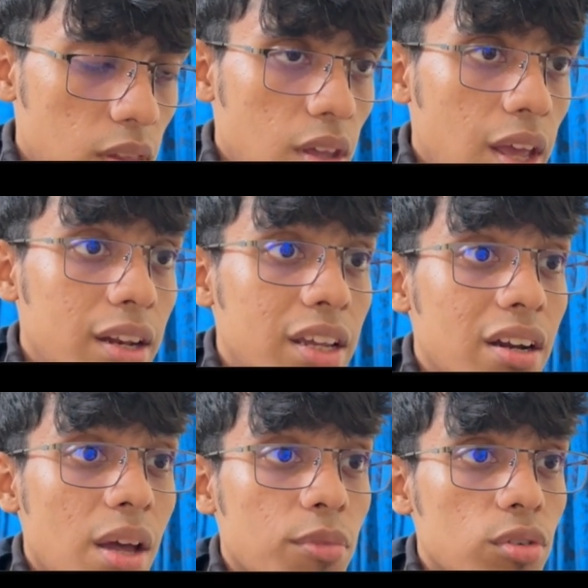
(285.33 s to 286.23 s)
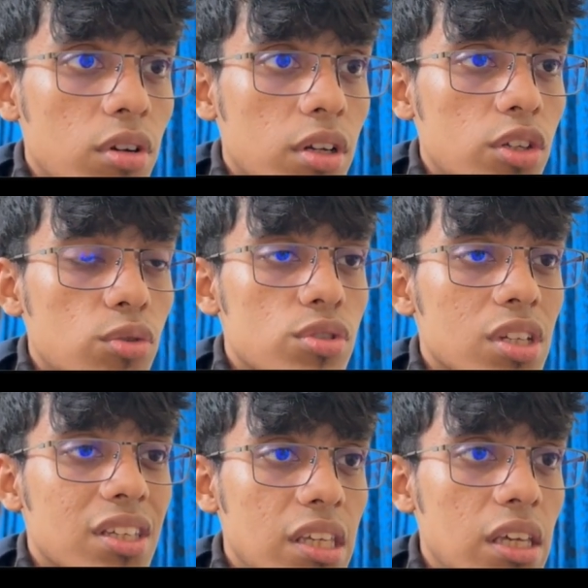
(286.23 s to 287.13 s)
And here I'm not gonna use the
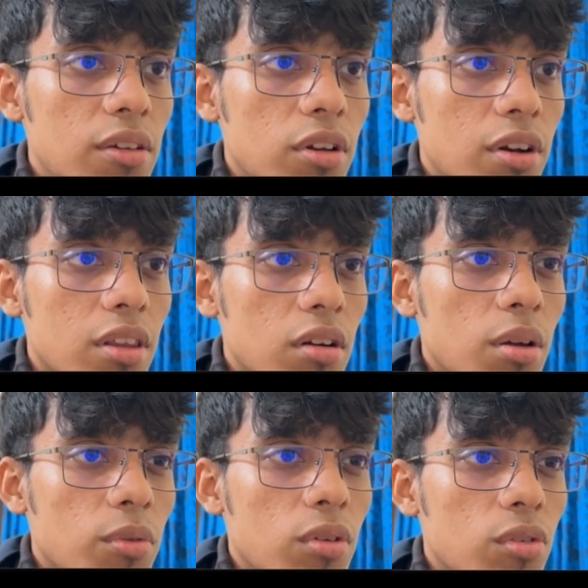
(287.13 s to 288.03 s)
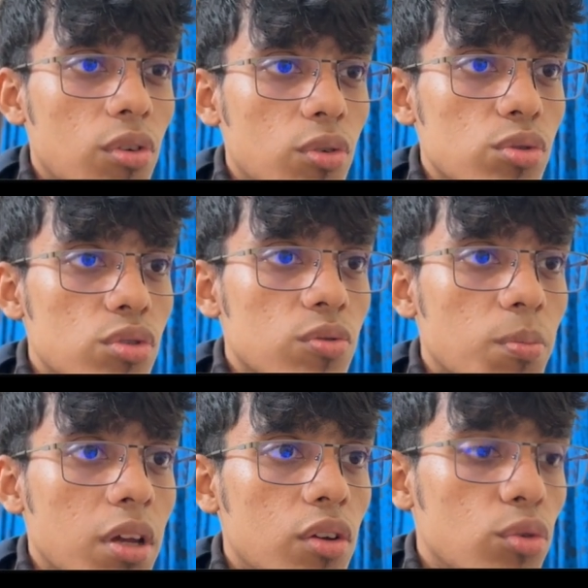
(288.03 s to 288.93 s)
key, rather I'm going to use
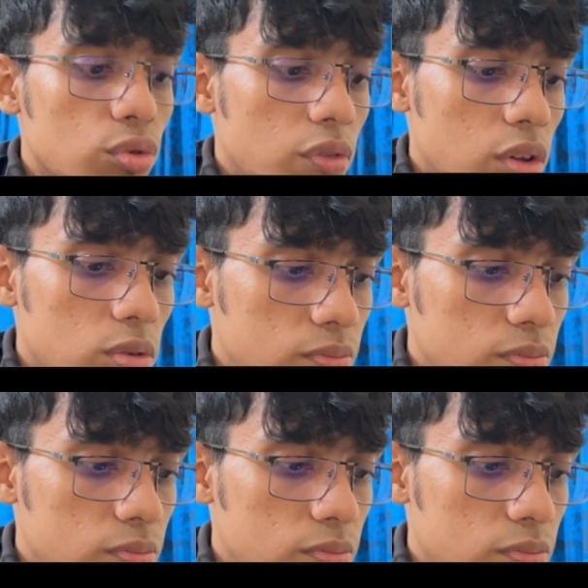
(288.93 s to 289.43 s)
my root value